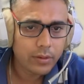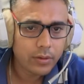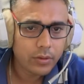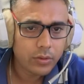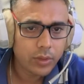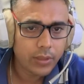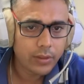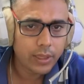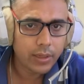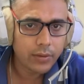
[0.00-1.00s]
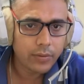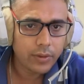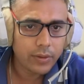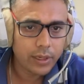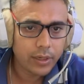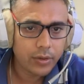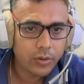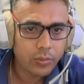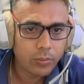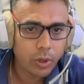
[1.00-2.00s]
So I think first I need to
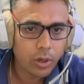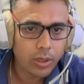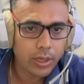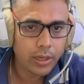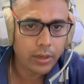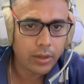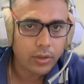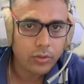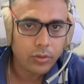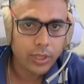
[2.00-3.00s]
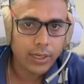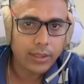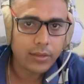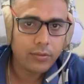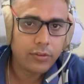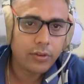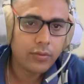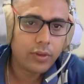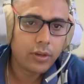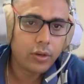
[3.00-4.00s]
block it so that this bishop
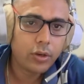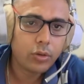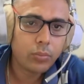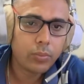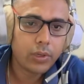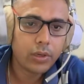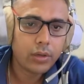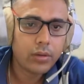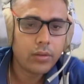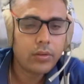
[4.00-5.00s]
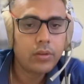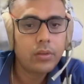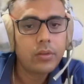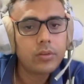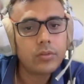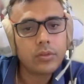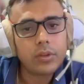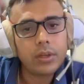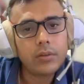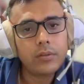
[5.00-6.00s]
will not open. So
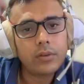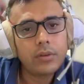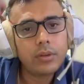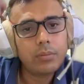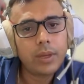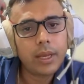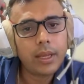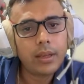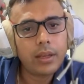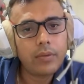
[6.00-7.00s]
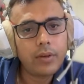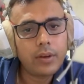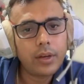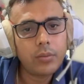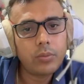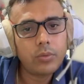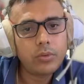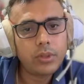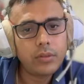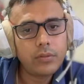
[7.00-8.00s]
that was the plan. If you try to push
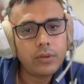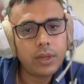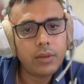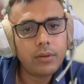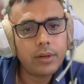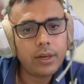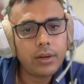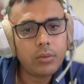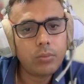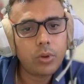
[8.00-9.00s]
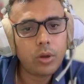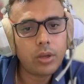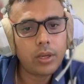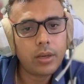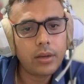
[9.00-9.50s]
this, I will try to block it.